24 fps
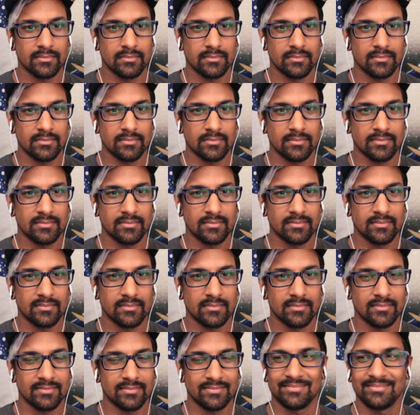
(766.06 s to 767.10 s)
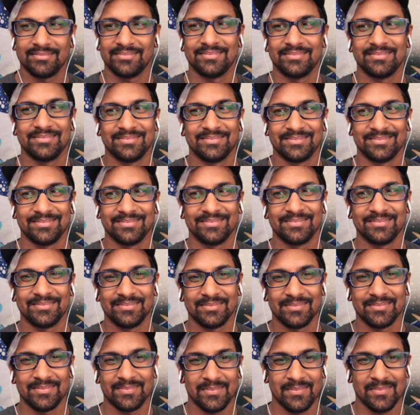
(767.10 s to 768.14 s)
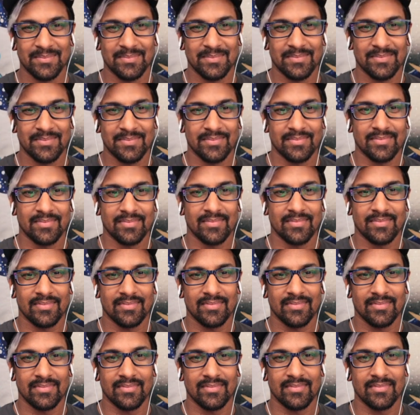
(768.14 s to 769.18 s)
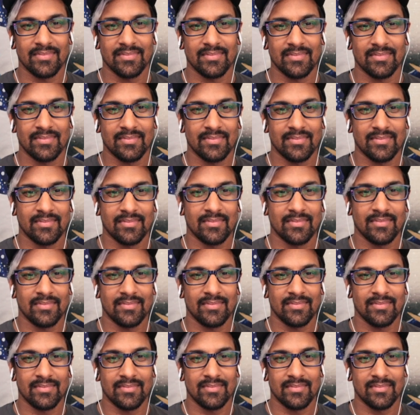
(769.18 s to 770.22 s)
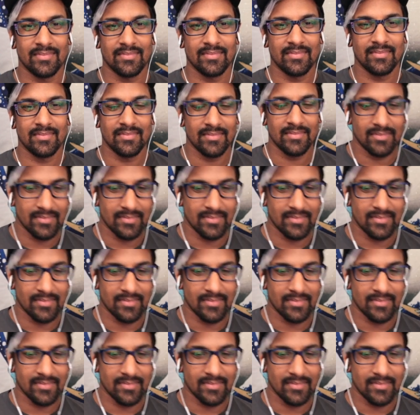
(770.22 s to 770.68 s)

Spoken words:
The person shown says nothing.